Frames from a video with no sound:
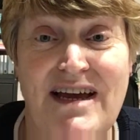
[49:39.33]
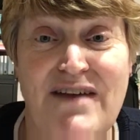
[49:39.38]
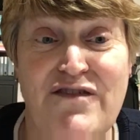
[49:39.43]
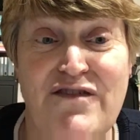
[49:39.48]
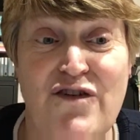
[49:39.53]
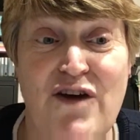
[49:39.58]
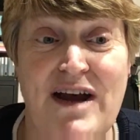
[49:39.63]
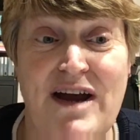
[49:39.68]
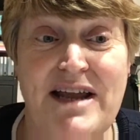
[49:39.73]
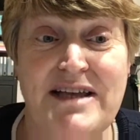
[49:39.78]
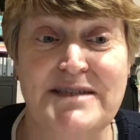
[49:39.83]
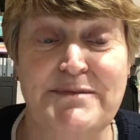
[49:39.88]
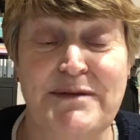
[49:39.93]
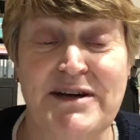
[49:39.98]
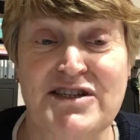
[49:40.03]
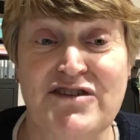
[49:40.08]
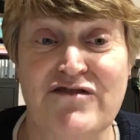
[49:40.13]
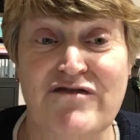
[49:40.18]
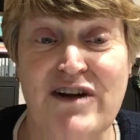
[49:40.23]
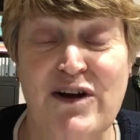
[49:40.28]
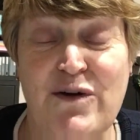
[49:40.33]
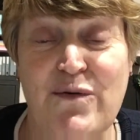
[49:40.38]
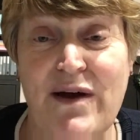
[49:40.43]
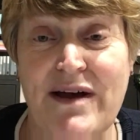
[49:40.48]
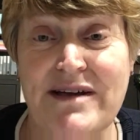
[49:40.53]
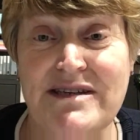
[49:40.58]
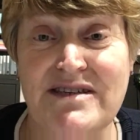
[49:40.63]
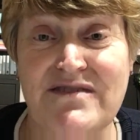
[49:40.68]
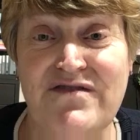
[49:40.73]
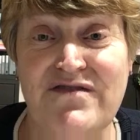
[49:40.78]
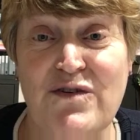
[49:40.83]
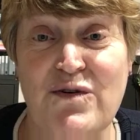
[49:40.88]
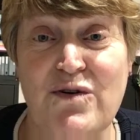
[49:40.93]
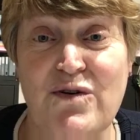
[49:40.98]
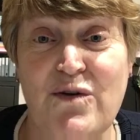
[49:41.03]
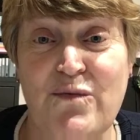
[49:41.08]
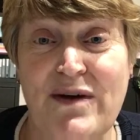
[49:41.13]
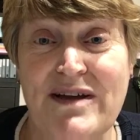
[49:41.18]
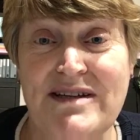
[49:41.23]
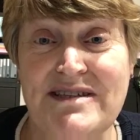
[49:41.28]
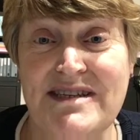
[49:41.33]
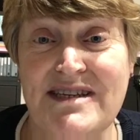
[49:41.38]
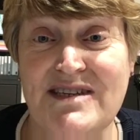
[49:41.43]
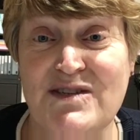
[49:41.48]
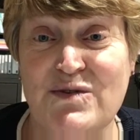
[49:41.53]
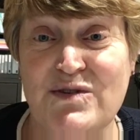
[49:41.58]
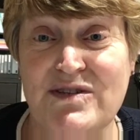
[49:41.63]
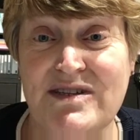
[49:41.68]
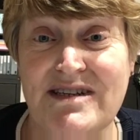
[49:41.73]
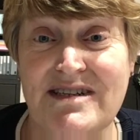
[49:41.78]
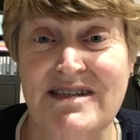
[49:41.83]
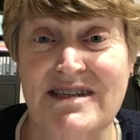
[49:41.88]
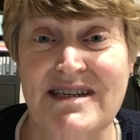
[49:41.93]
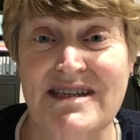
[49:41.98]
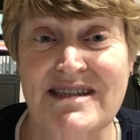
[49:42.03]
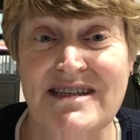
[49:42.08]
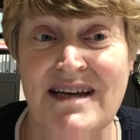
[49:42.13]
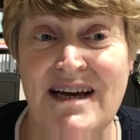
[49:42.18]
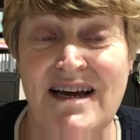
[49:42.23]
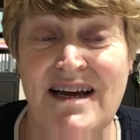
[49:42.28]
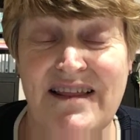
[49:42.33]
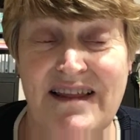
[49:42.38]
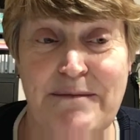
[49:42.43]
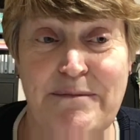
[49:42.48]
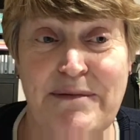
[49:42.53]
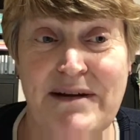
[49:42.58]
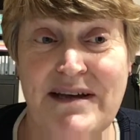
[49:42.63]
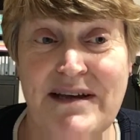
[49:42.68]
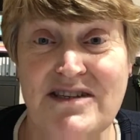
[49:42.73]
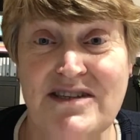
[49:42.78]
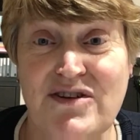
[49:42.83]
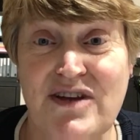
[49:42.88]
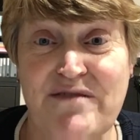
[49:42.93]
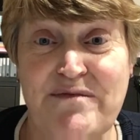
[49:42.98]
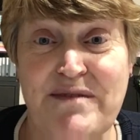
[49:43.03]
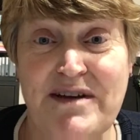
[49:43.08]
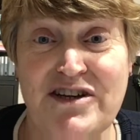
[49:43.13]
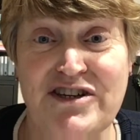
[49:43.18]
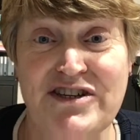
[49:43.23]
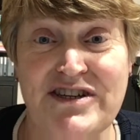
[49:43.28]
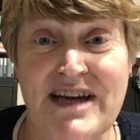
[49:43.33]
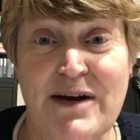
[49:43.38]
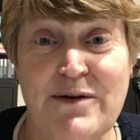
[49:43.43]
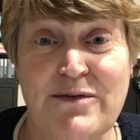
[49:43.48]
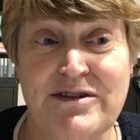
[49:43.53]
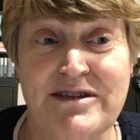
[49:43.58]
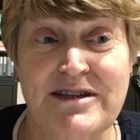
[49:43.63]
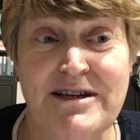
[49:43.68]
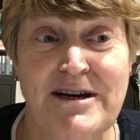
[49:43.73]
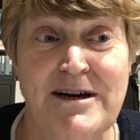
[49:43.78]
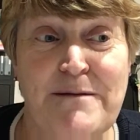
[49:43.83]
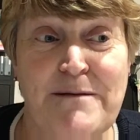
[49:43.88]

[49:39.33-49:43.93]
If you've got any special requests for Wednesdays or Sundays, then please do give me a shout.